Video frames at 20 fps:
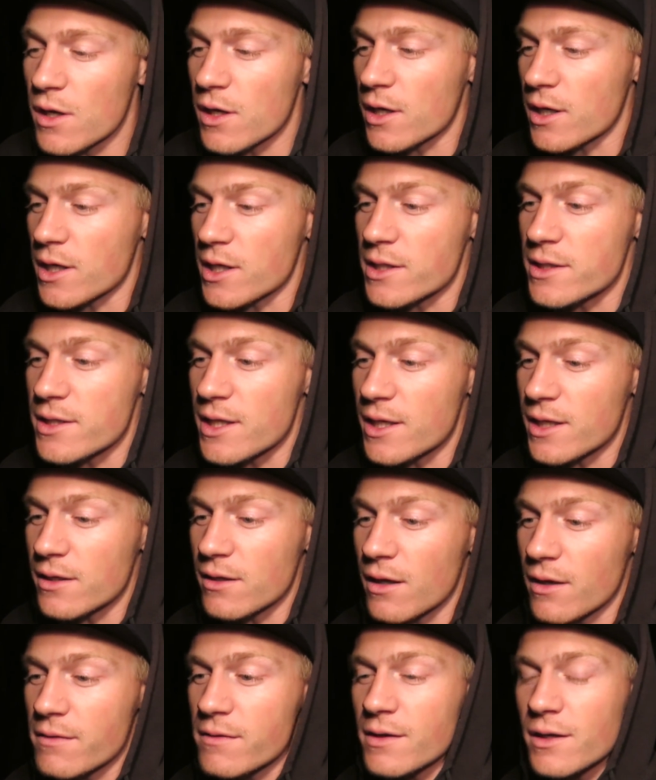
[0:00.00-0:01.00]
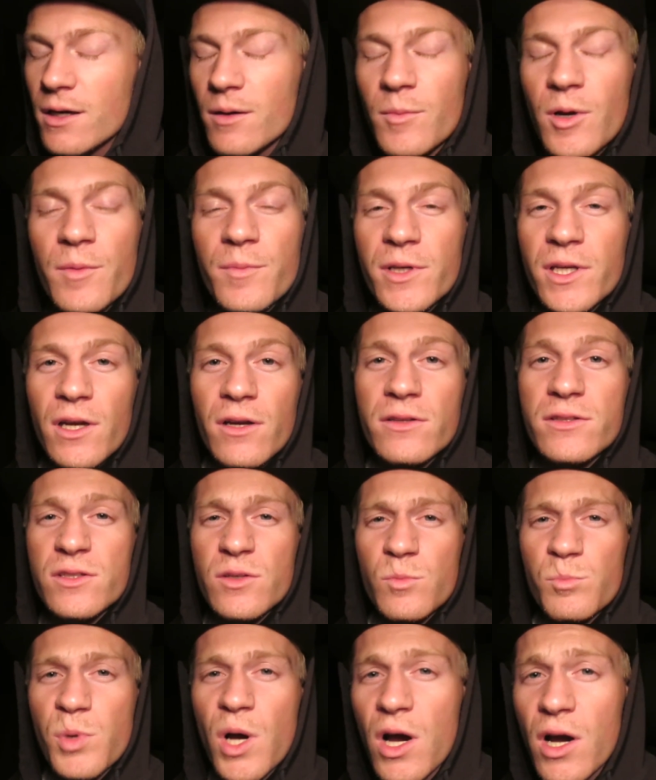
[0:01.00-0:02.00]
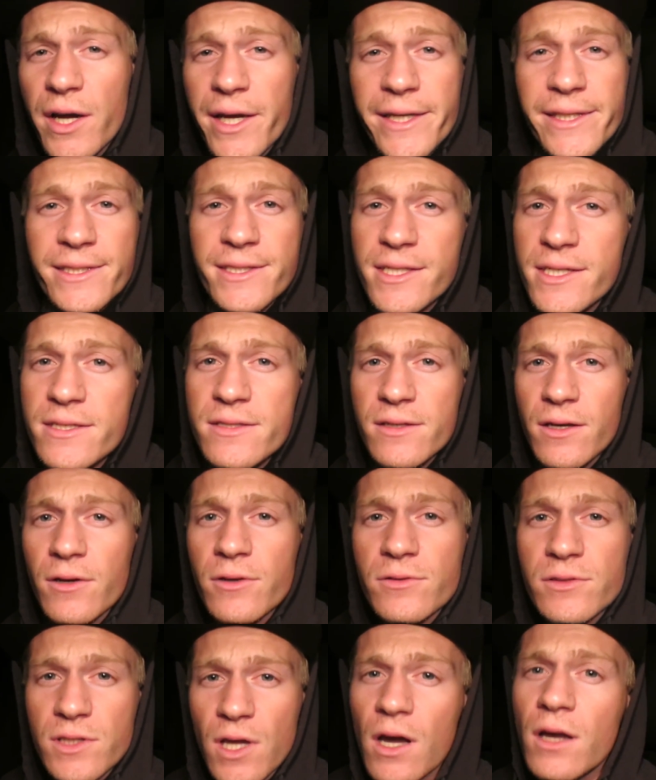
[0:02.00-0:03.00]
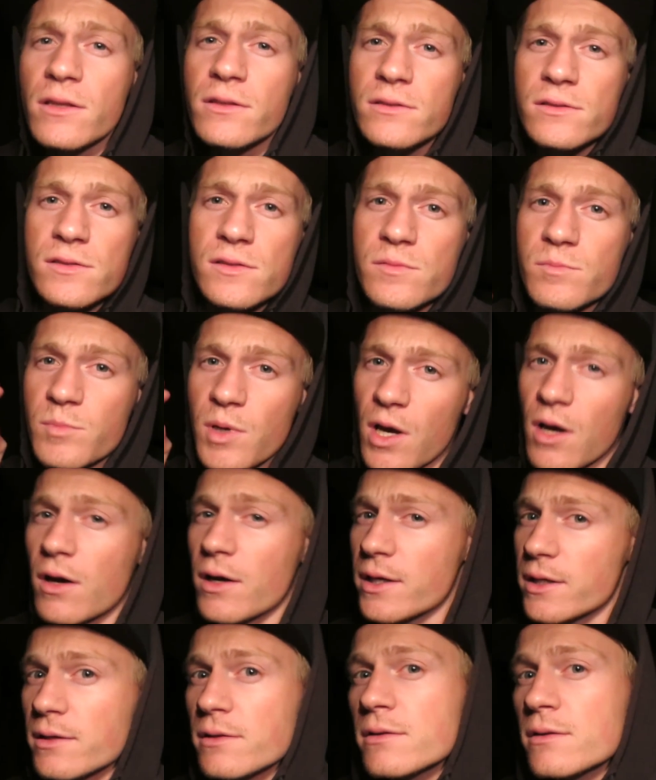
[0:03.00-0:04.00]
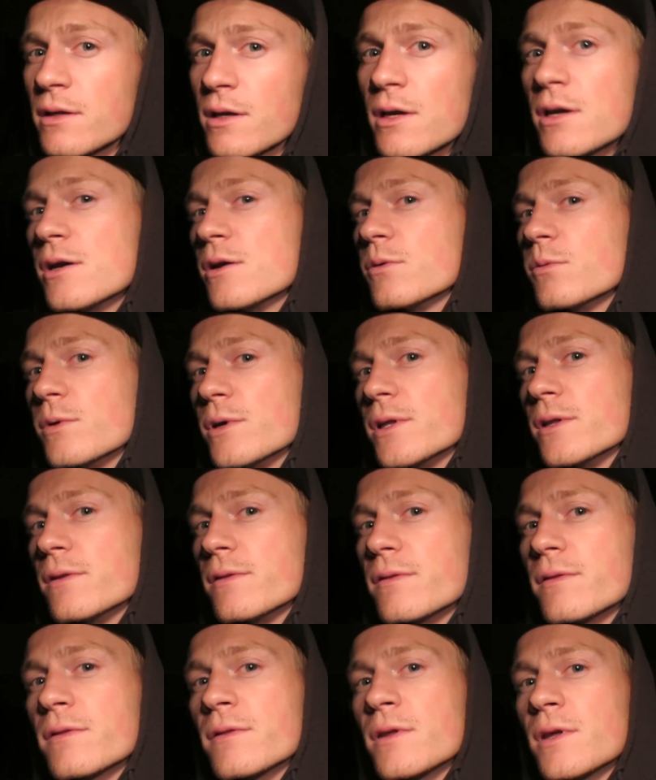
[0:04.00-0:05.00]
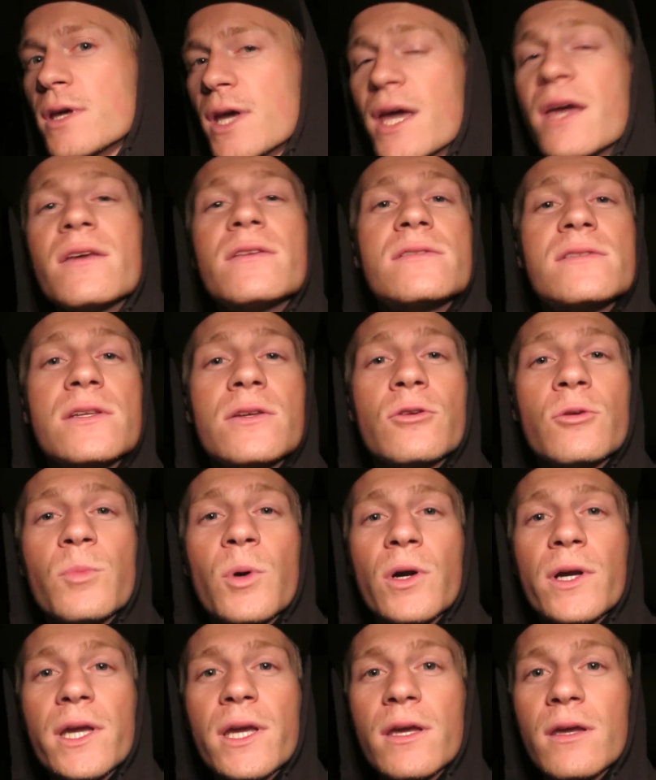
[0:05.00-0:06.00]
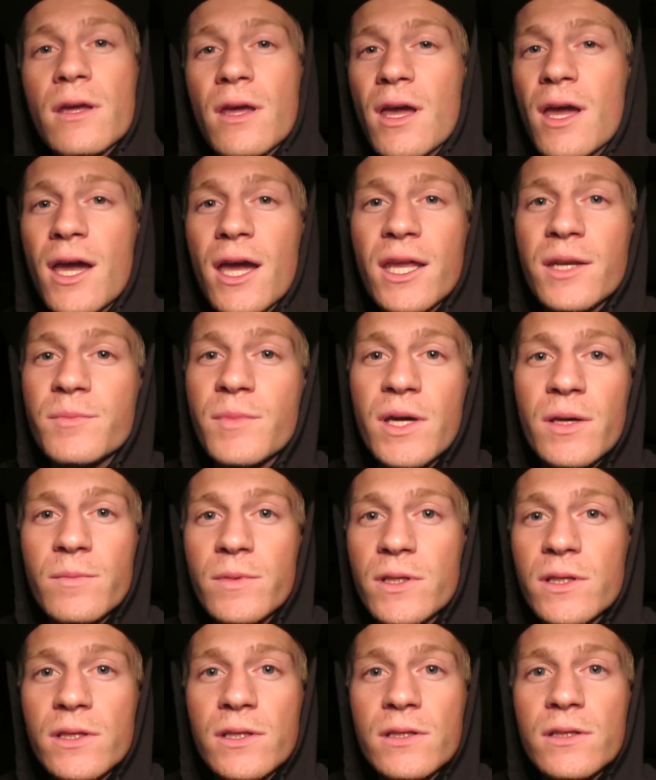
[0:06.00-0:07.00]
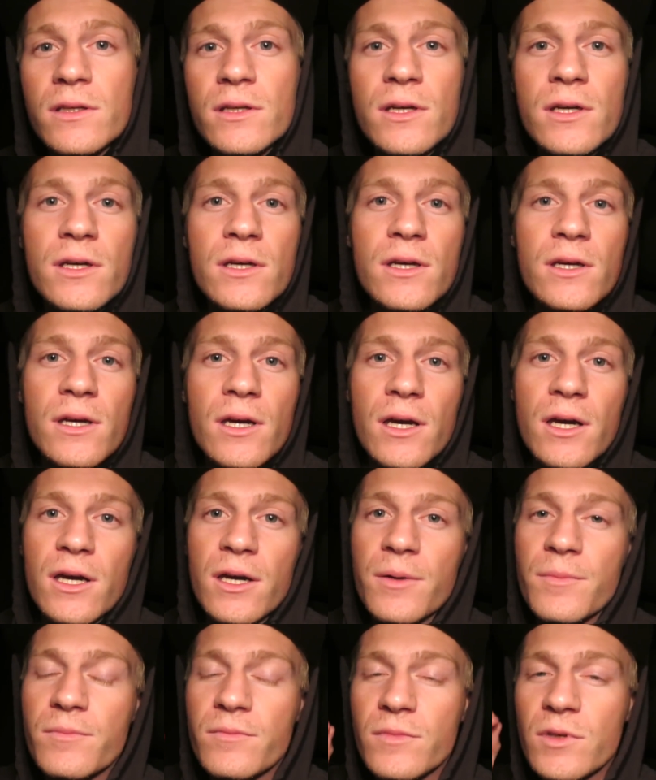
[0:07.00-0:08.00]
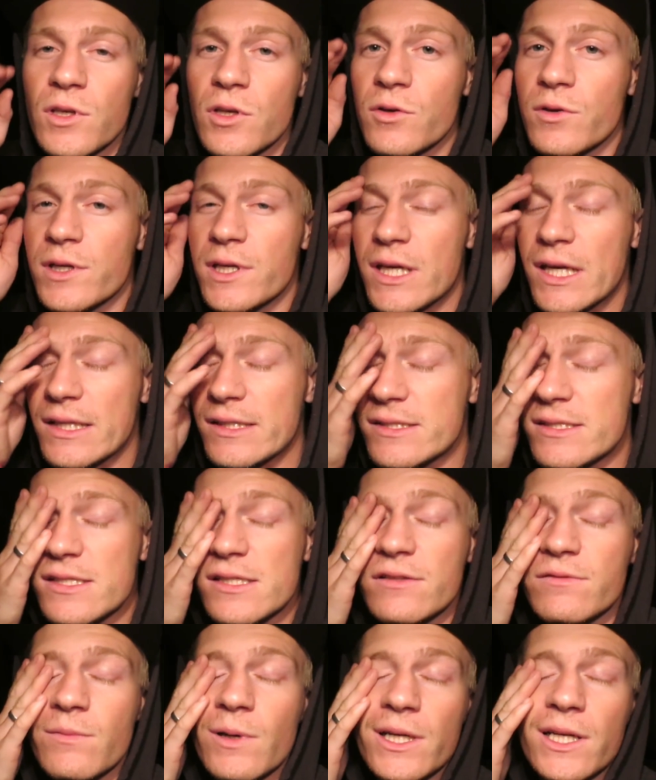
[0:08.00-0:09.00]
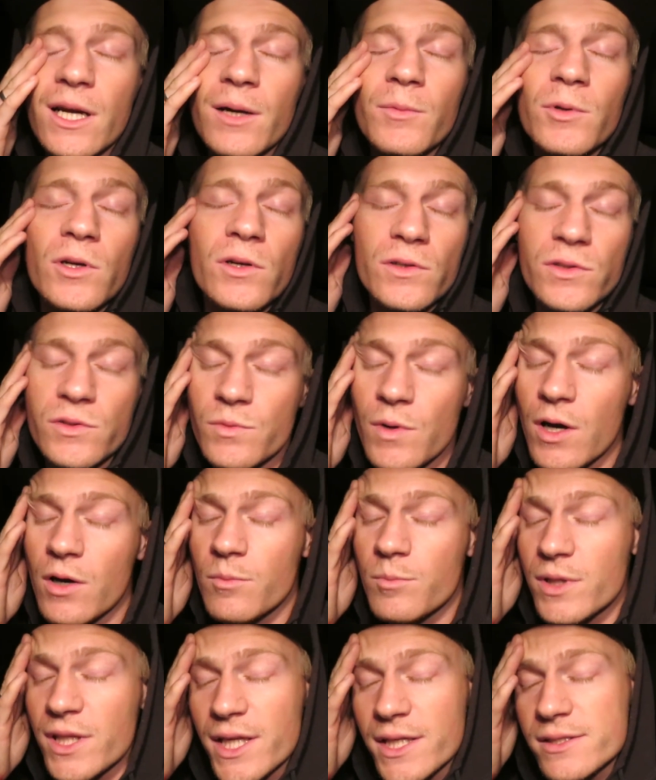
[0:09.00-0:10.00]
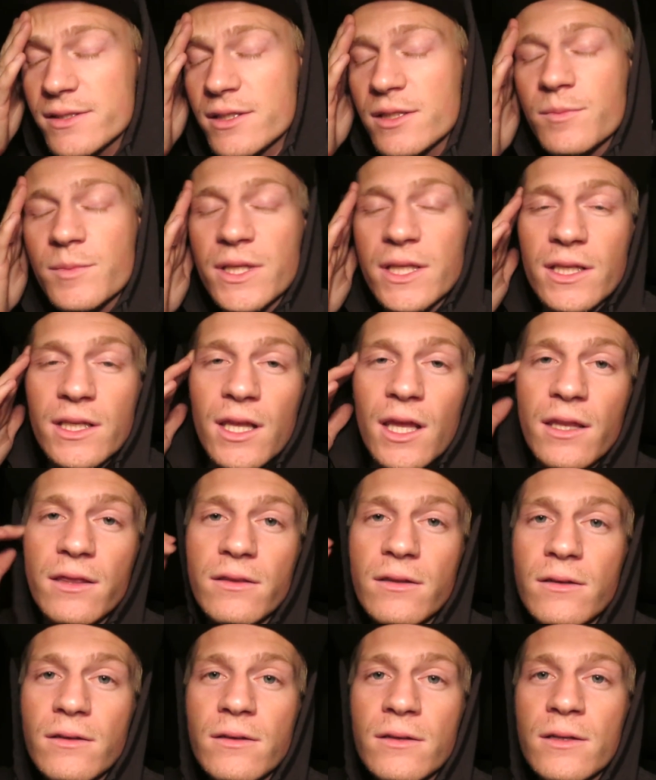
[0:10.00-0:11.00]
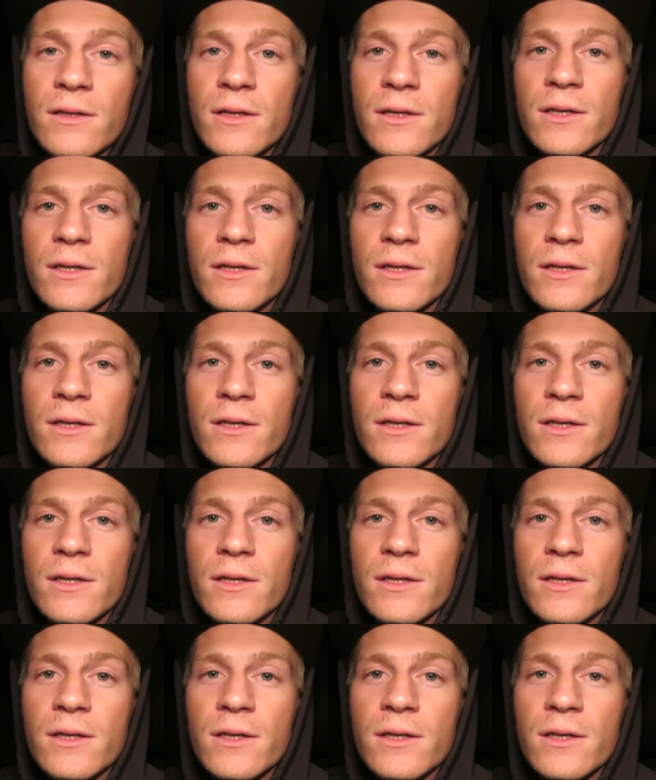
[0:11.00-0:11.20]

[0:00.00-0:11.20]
And then I think I might be going to party, disco, dance party with Secret Pocket, and maybe Louis and Steve might come along as well, but that's going to be in London.